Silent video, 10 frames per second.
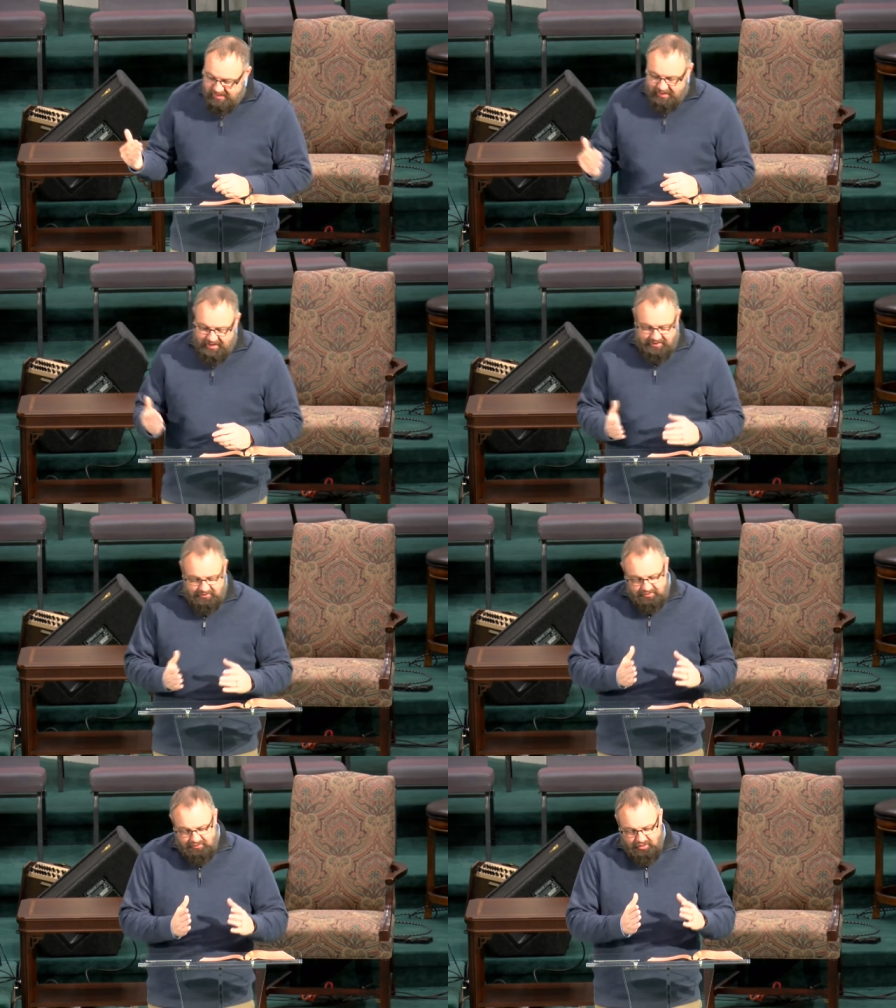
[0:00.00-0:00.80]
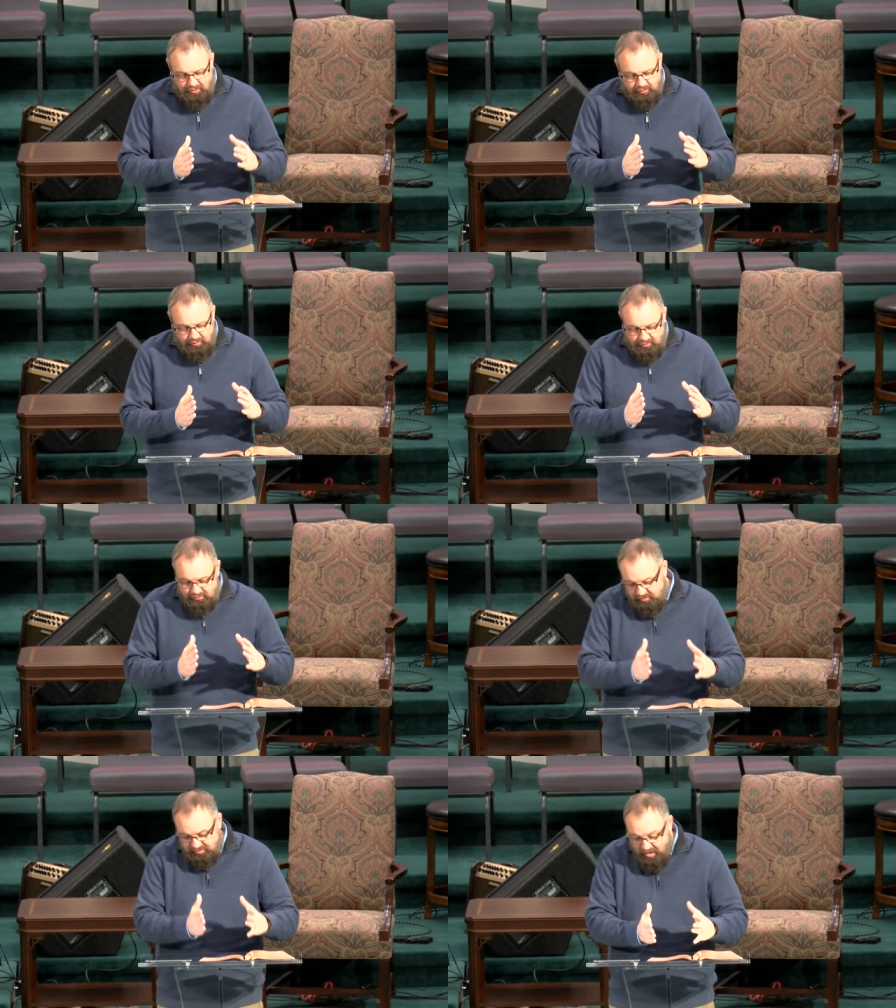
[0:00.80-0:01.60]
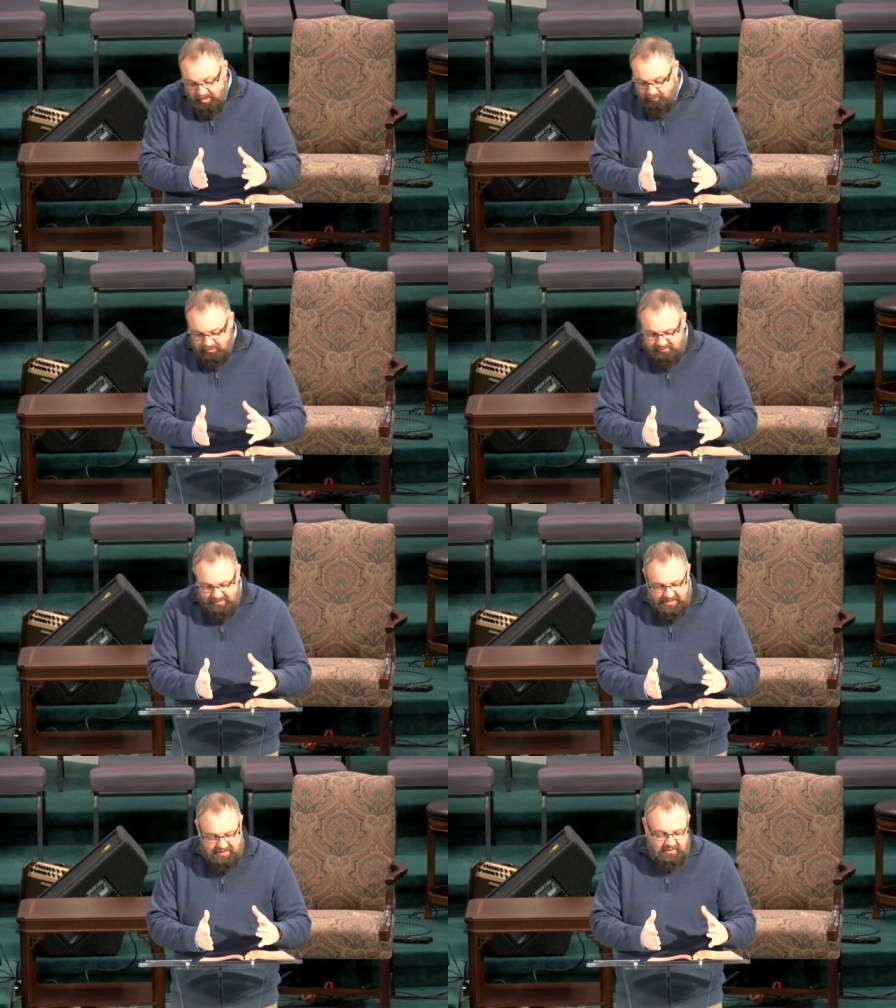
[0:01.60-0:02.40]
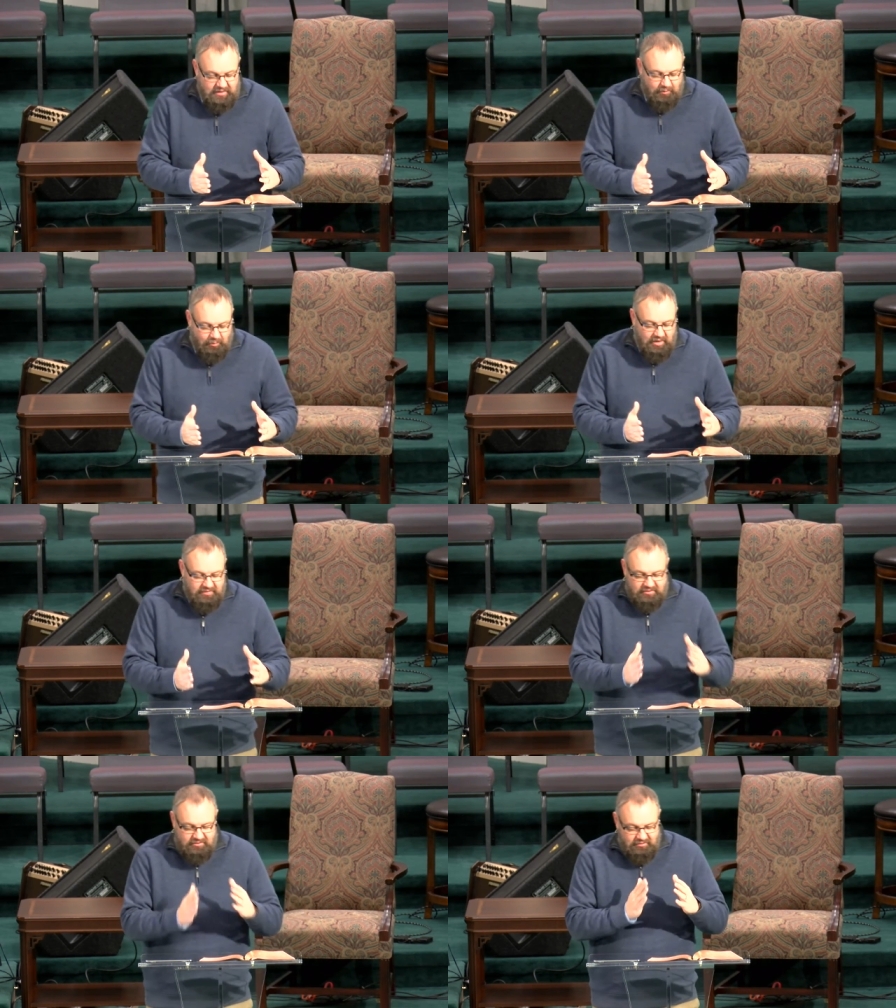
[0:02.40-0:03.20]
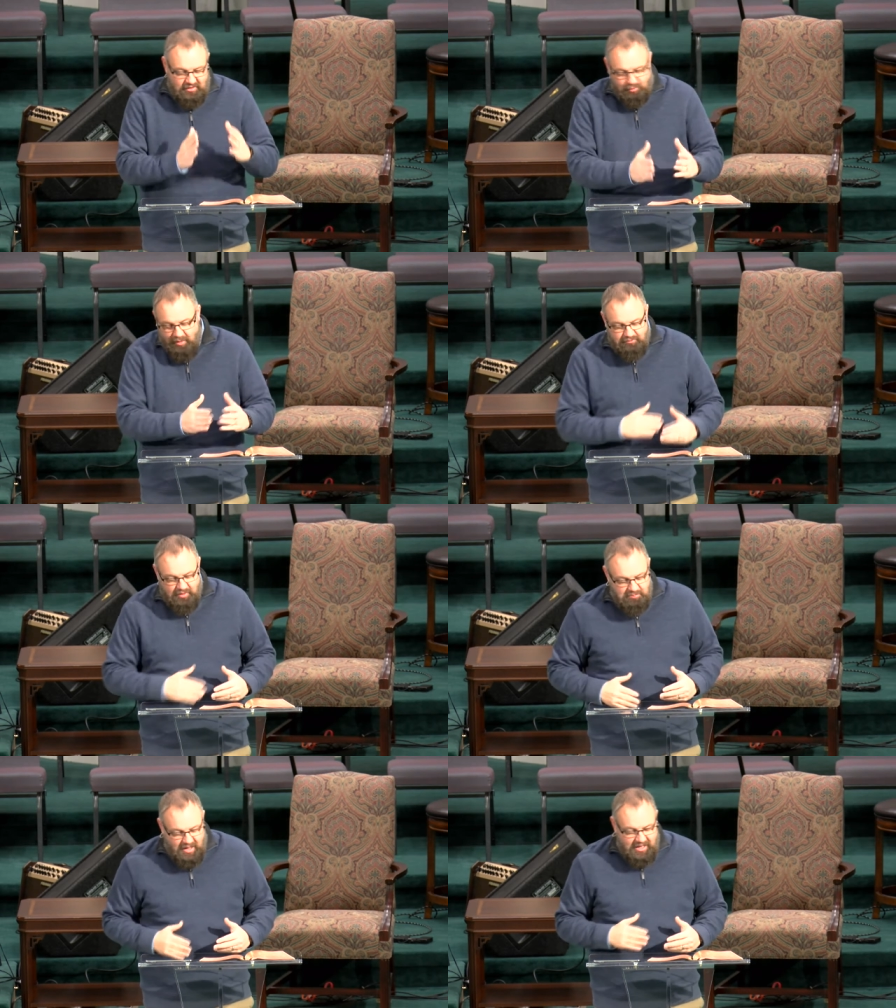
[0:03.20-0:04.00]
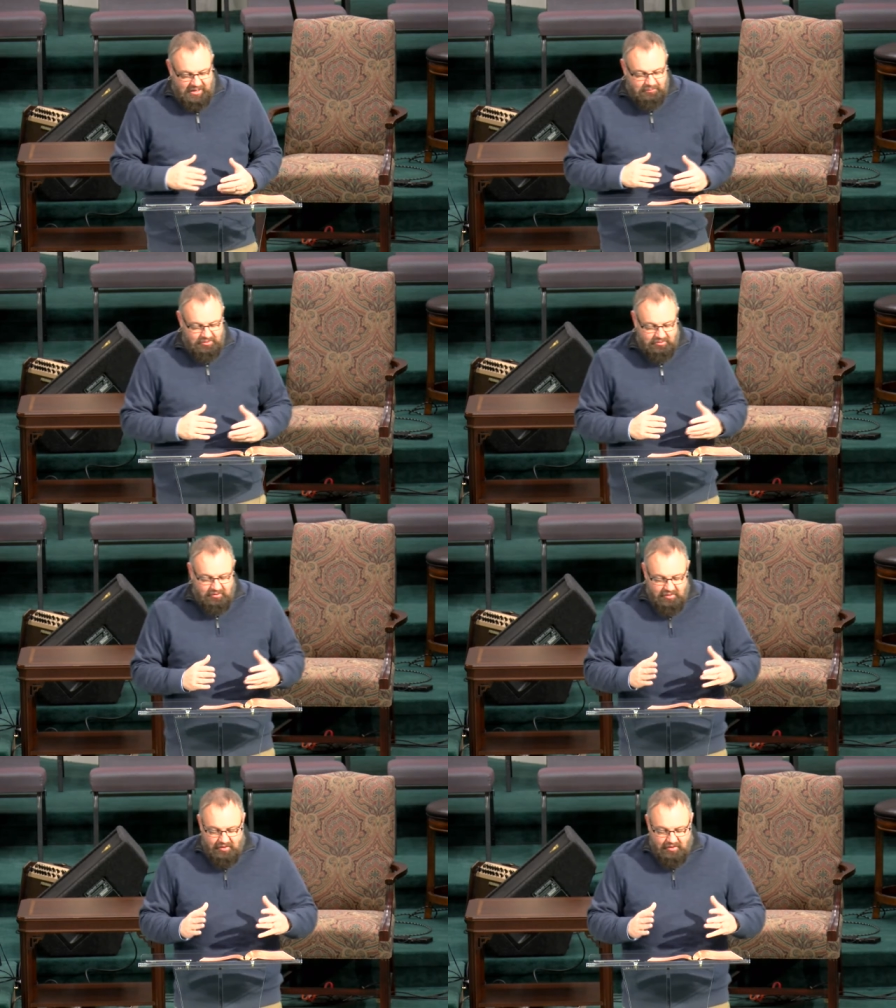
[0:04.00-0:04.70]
And so some would say, well, this, this wasn't written by Amos.